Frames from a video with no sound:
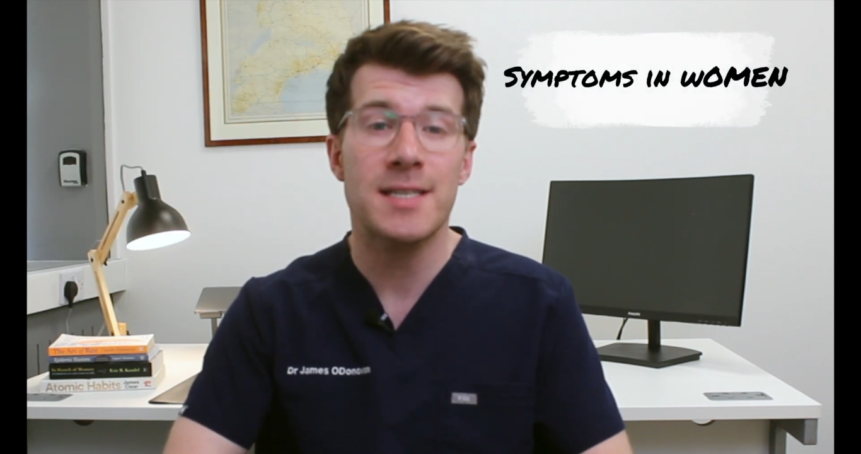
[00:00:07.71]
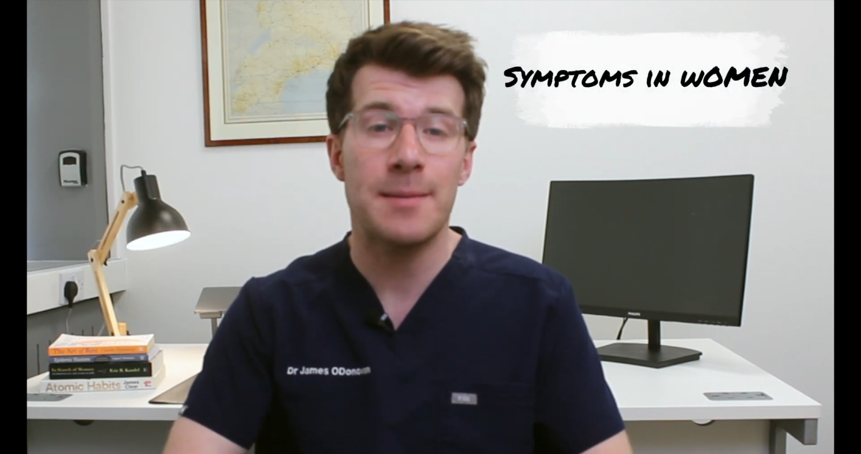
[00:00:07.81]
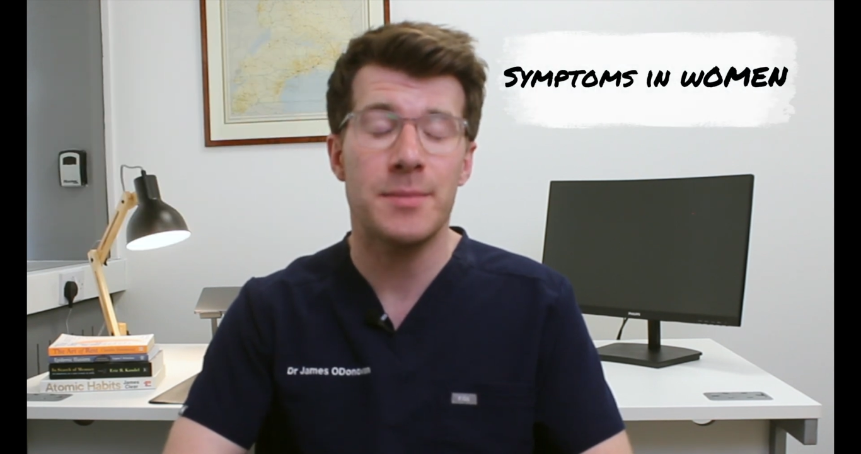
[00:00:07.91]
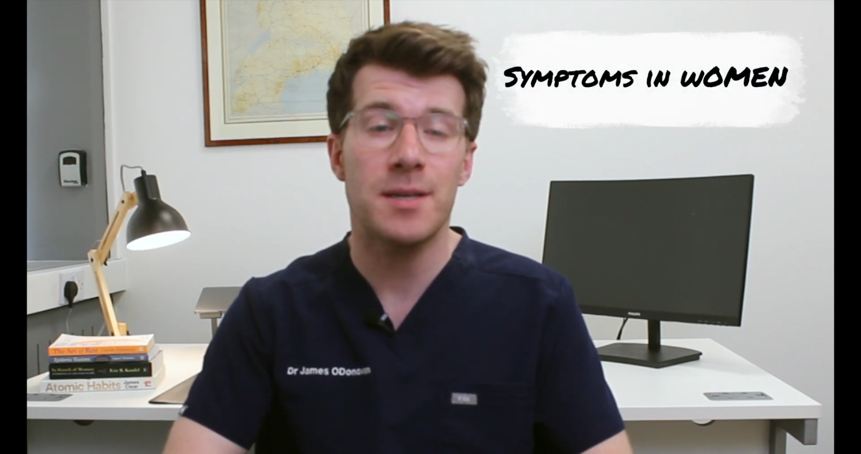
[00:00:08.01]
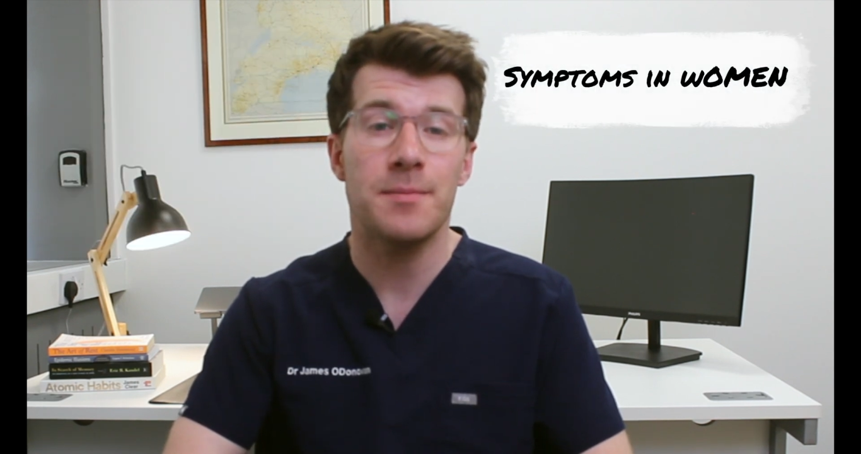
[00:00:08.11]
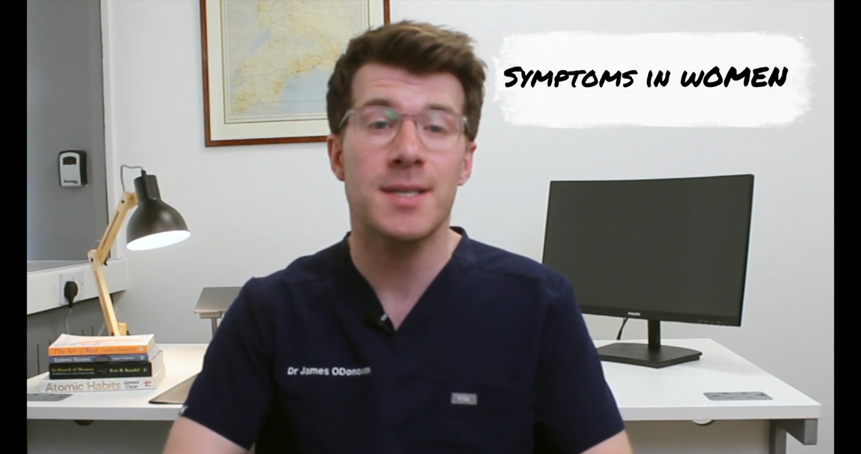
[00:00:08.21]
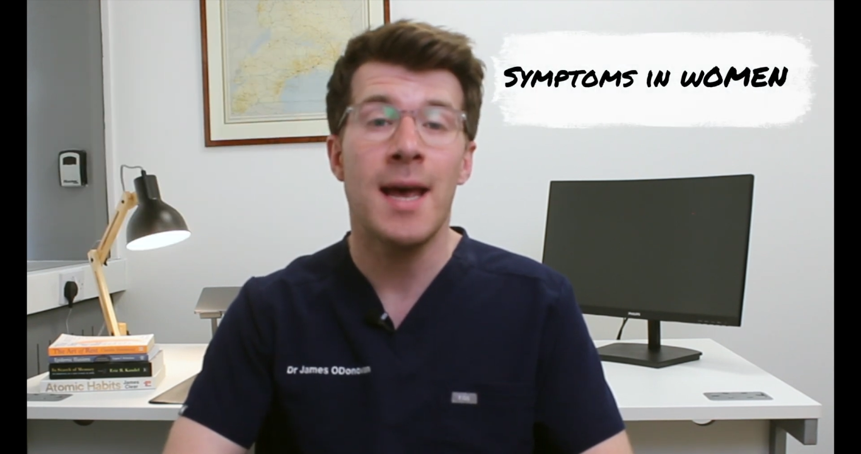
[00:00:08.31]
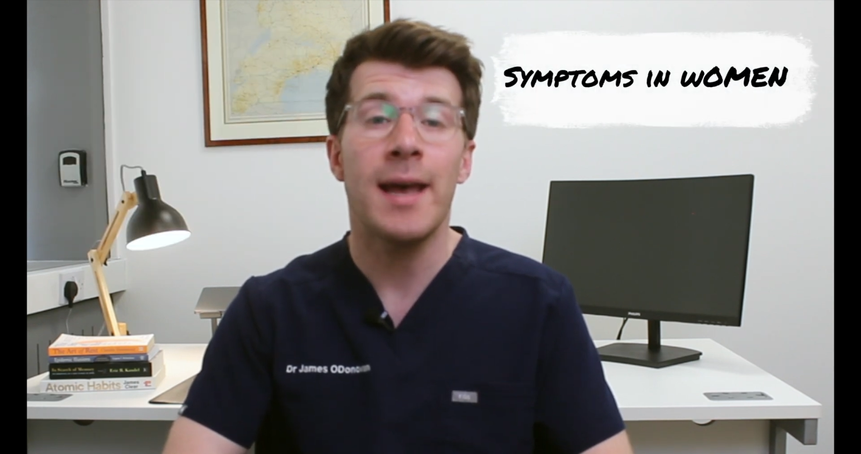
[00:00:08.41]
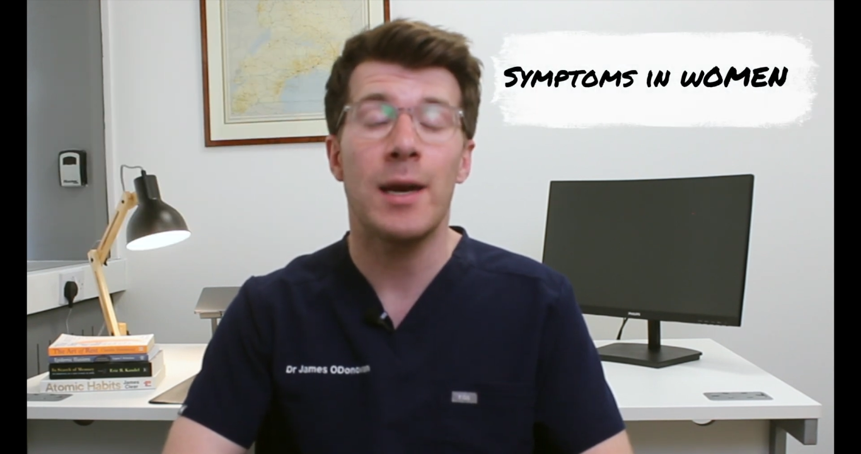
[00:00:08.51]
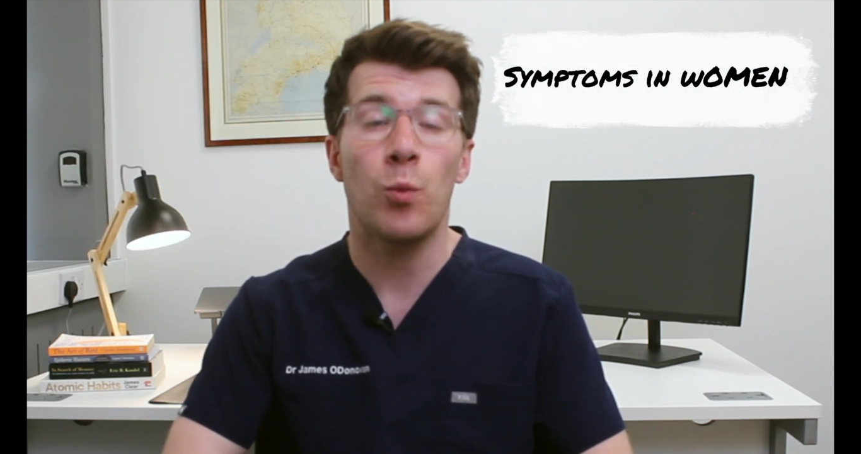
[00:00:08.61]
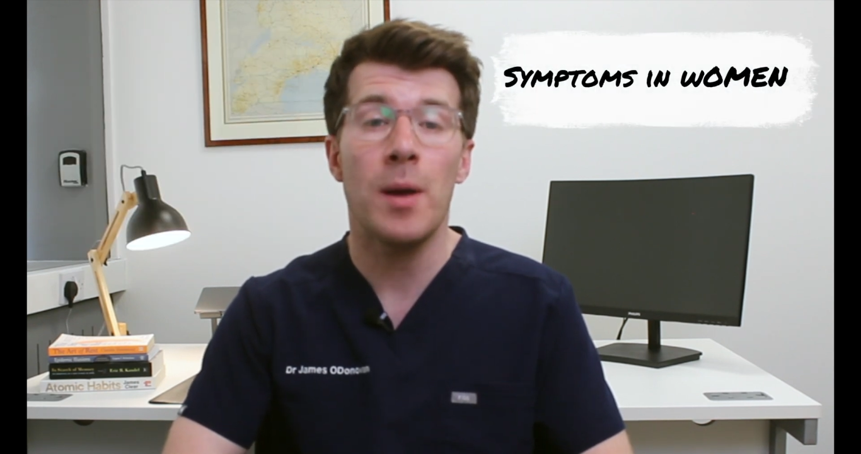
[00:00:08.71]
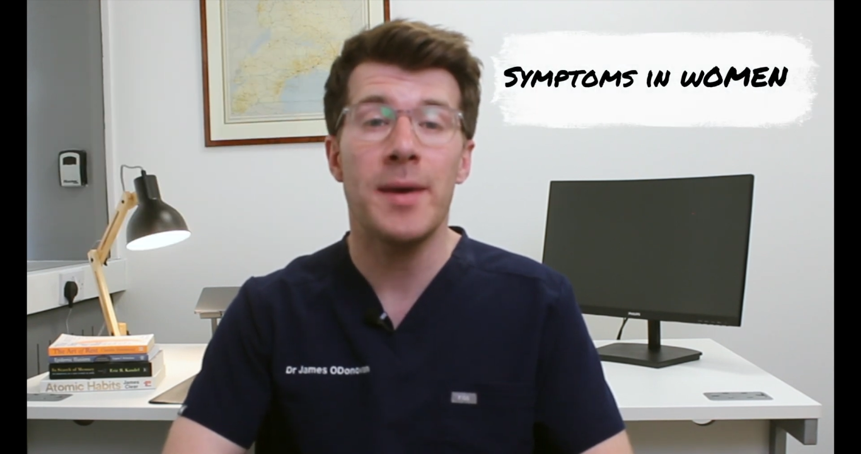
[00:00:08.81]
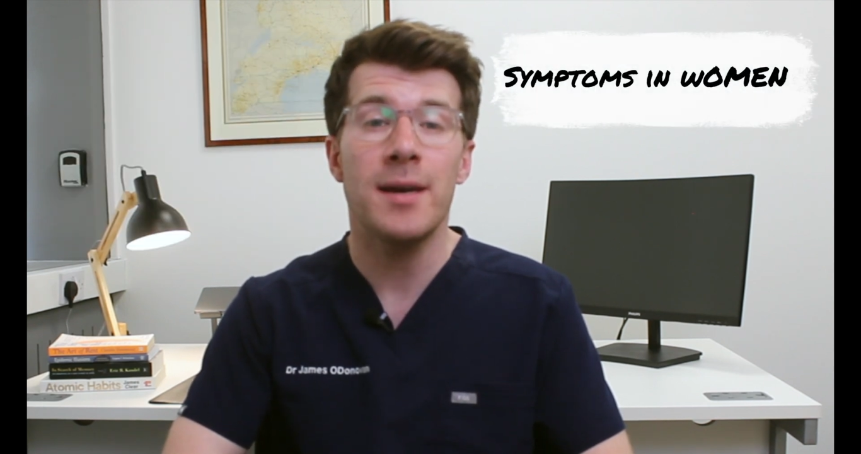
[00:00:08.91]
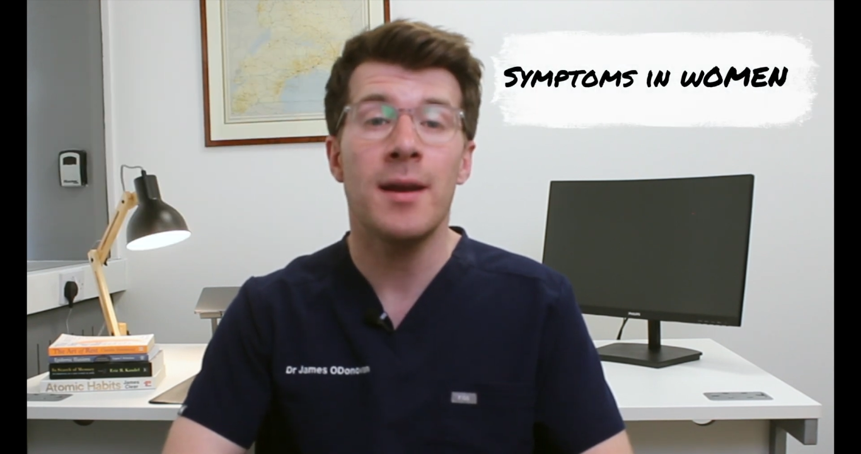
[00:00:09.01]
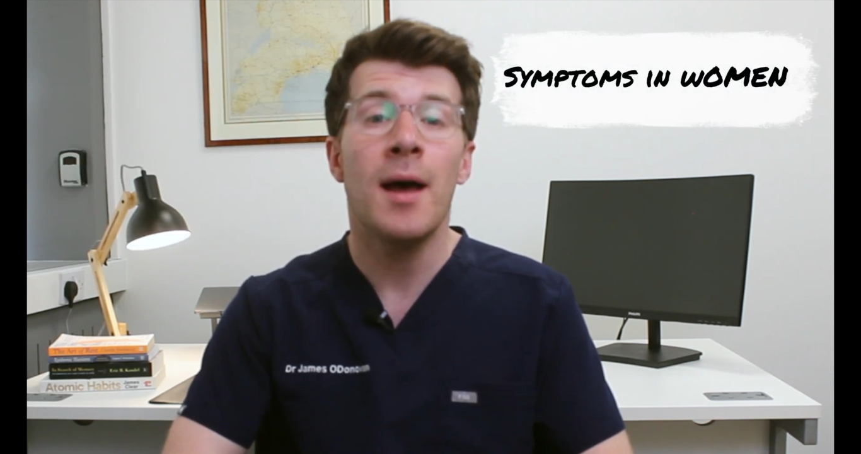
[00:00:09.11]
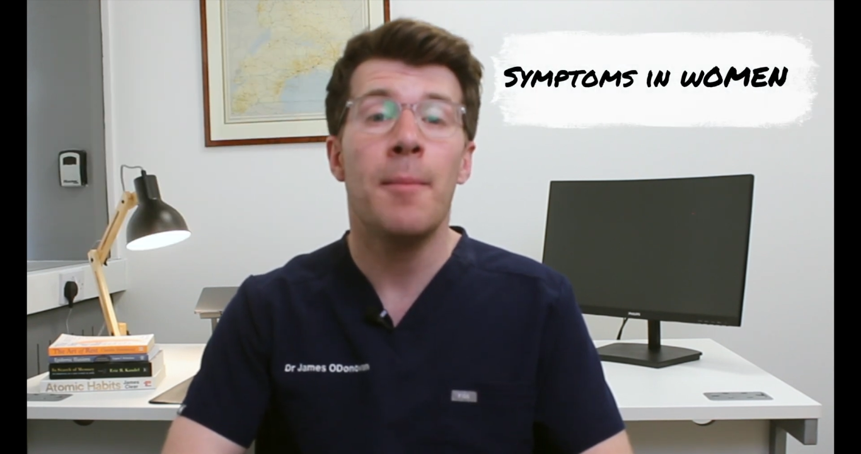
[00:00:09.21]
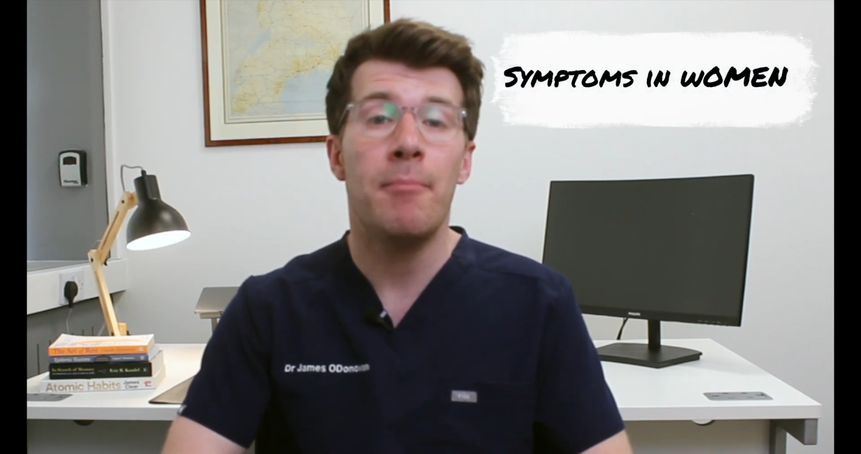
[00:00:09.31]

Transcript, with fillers: symptoms in women,